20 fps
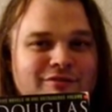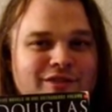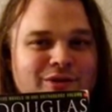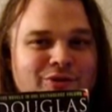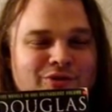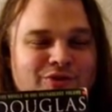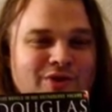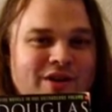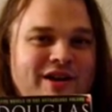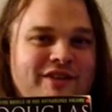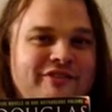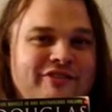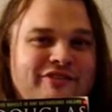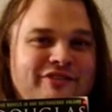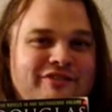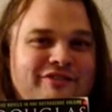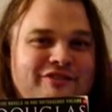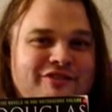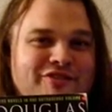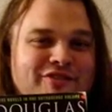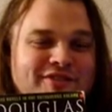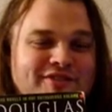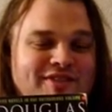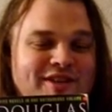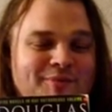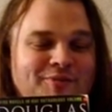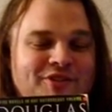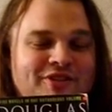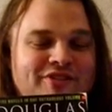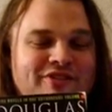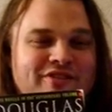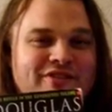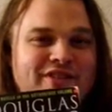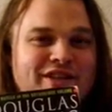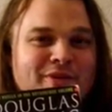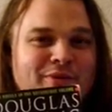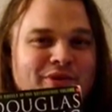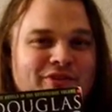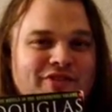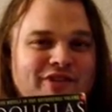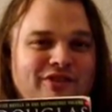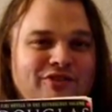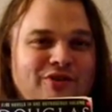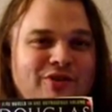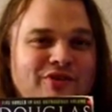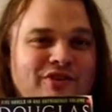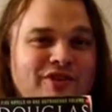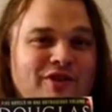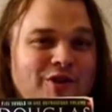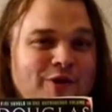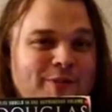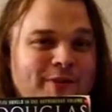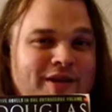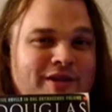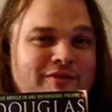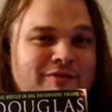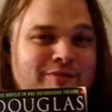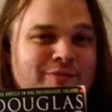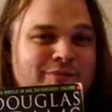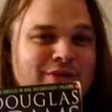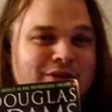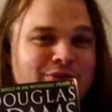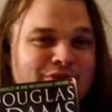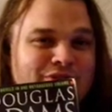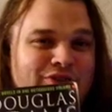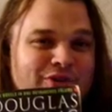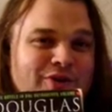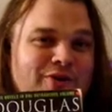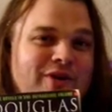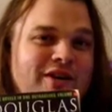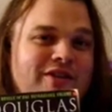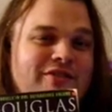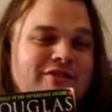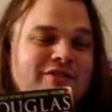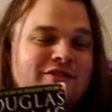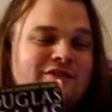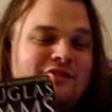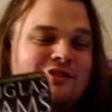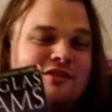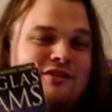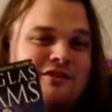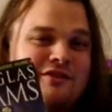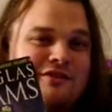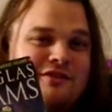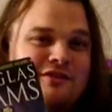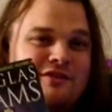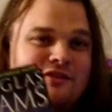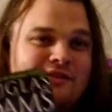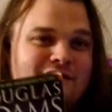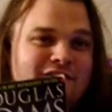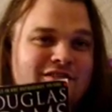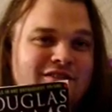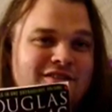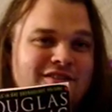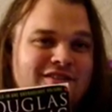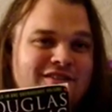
It was great. Just accept it. It wasn't as good as it could have been, but it was still great.